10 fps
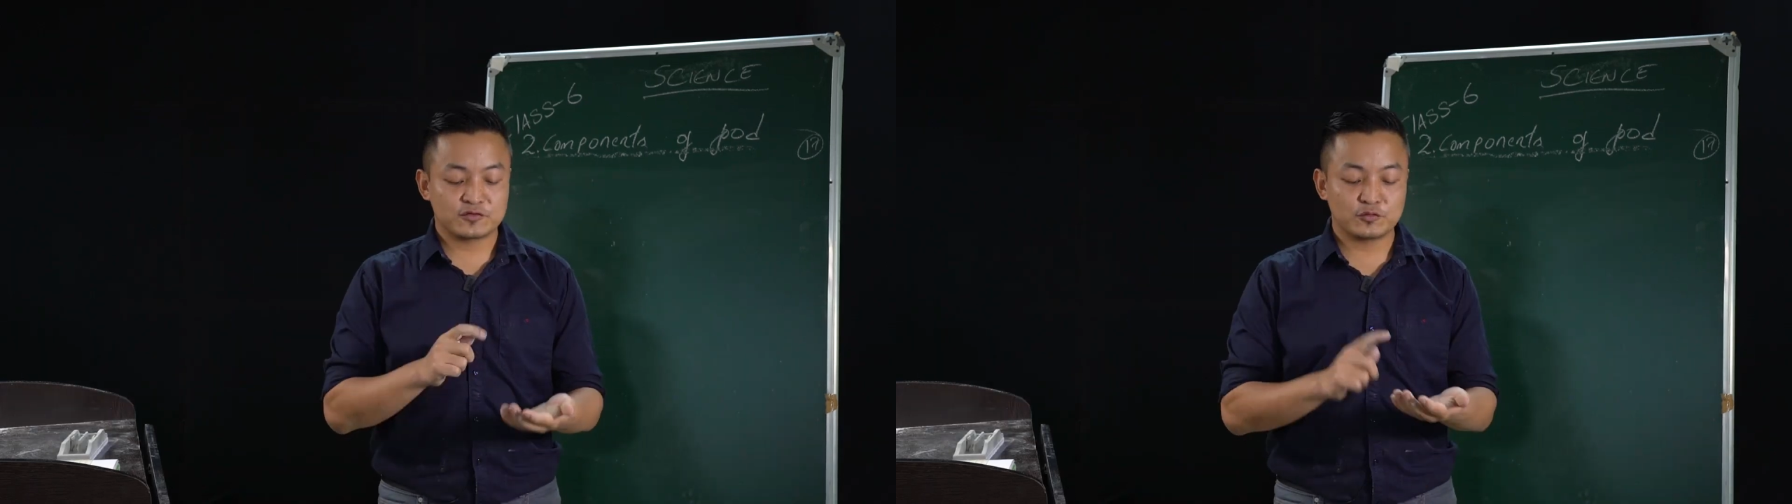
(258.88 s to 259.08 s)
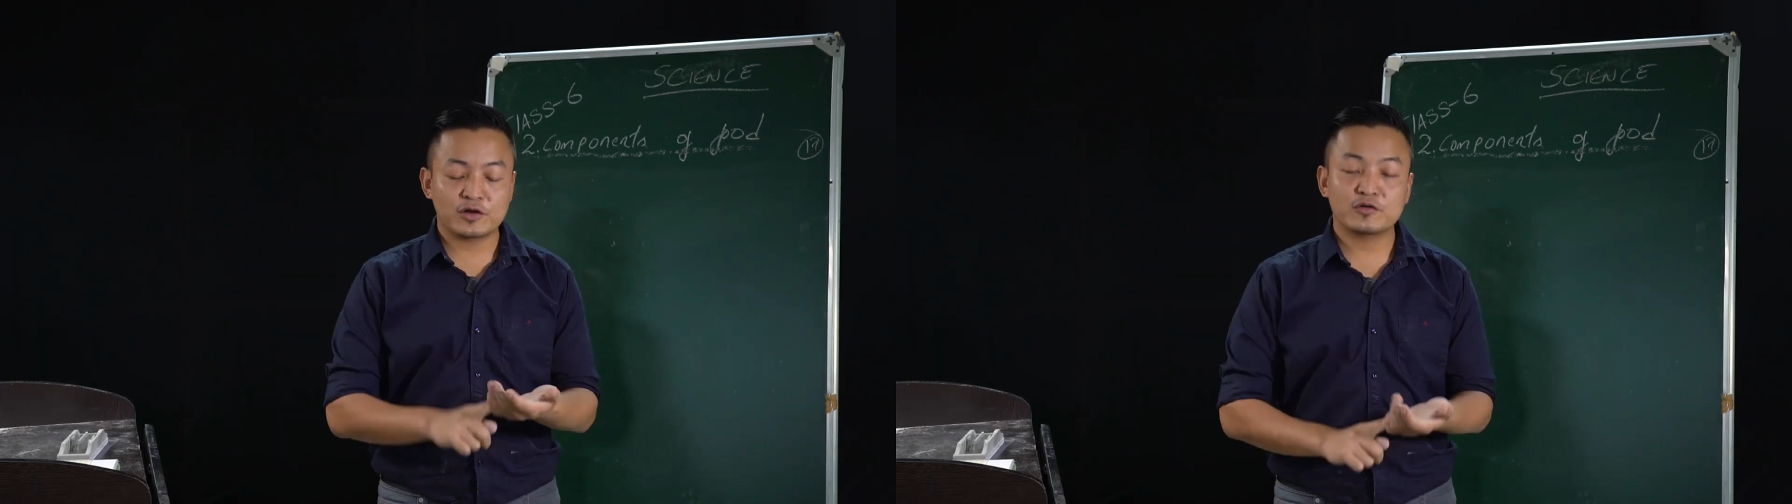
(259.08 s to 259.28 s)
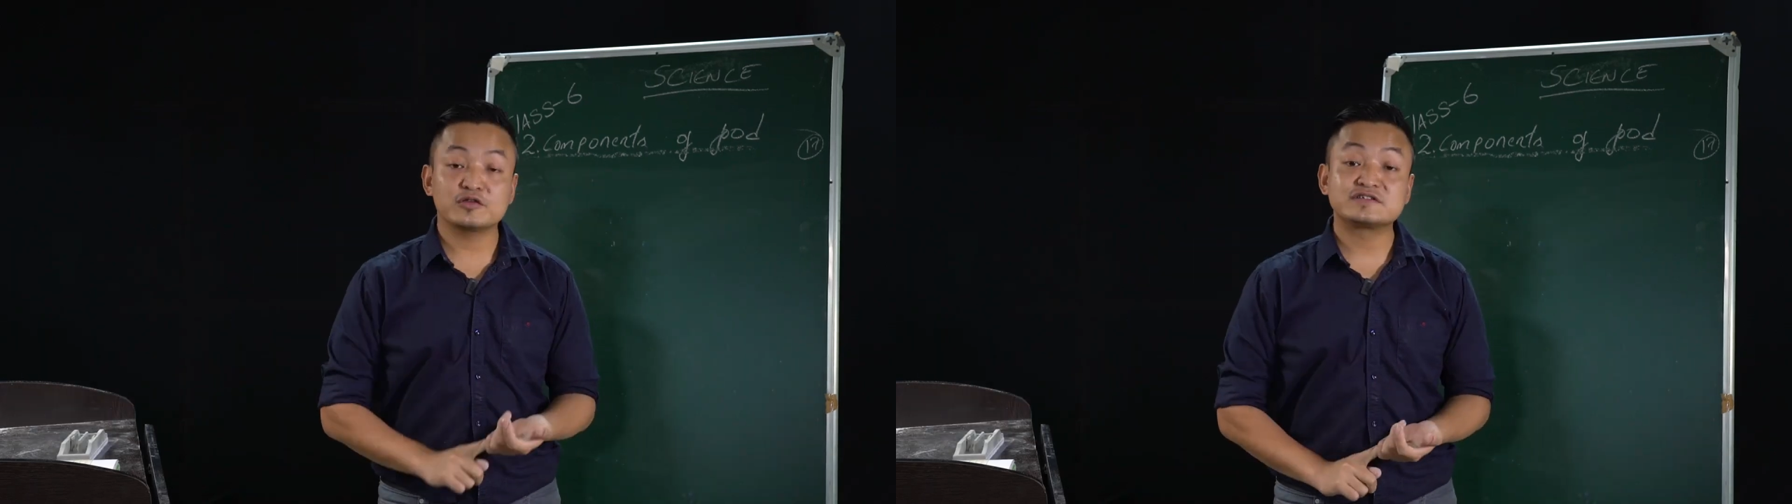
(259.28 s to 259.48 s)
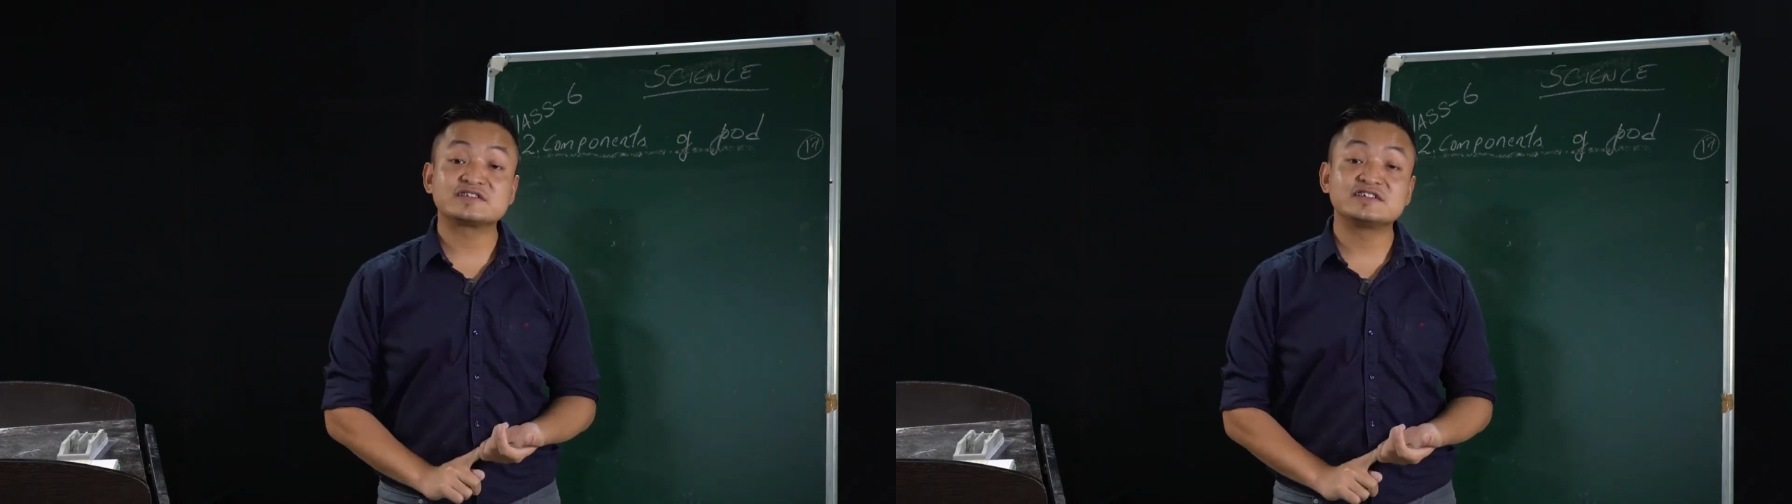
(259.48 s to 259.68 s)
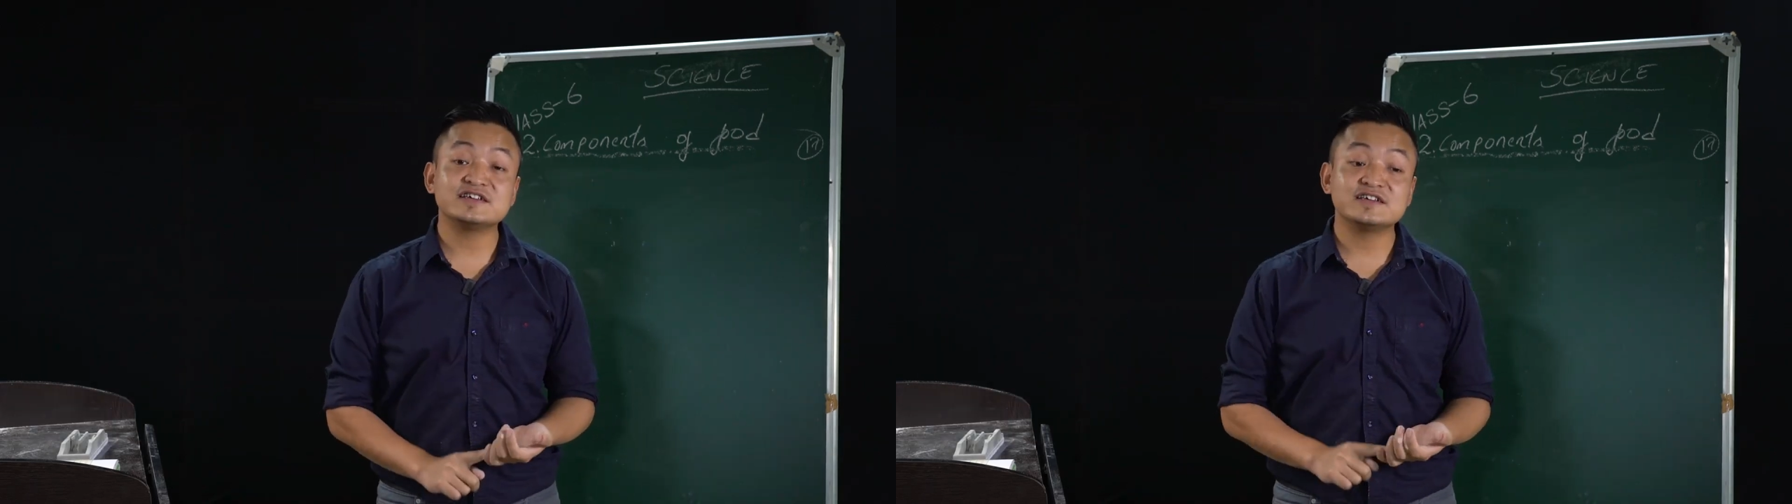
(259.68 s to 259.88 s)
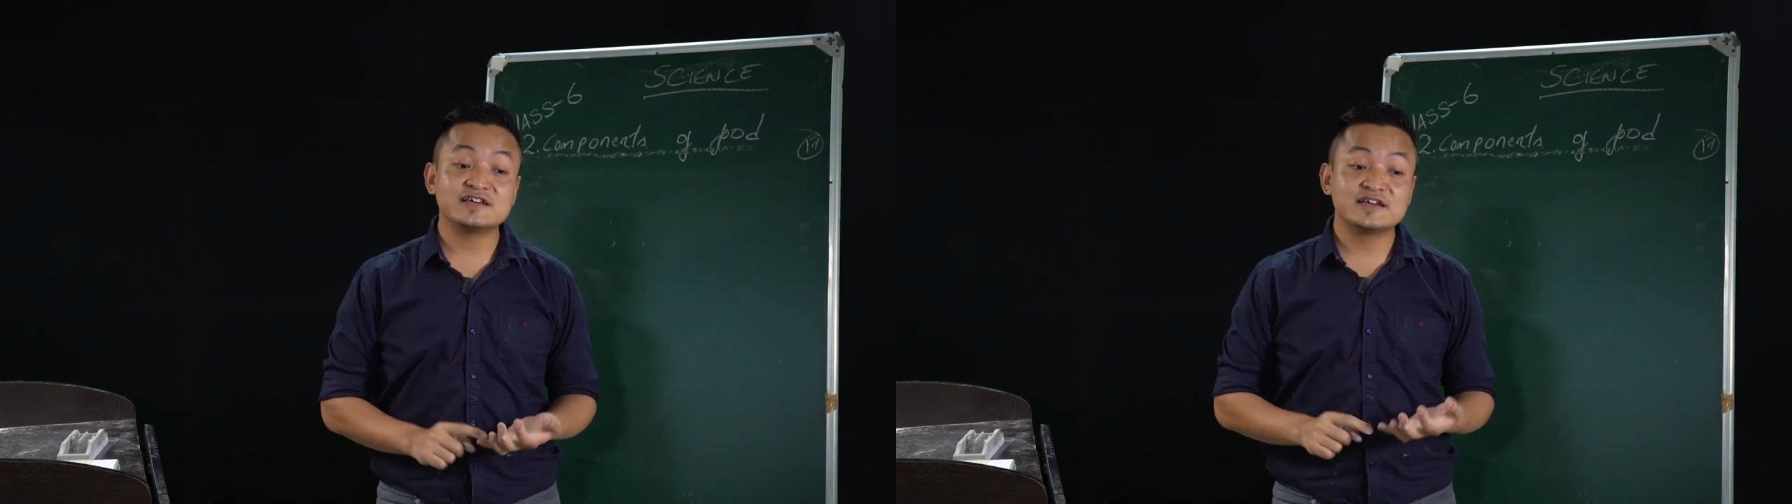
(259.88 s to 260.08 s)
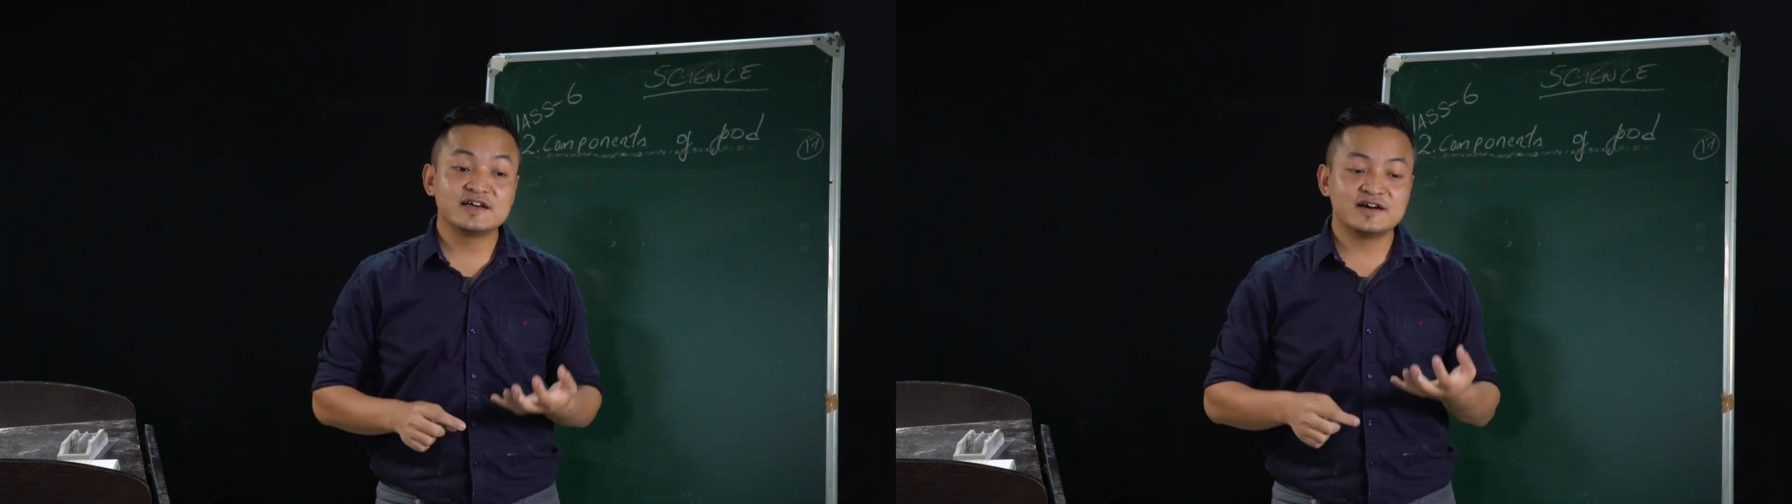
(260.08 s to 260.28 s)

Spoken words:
so we are going to see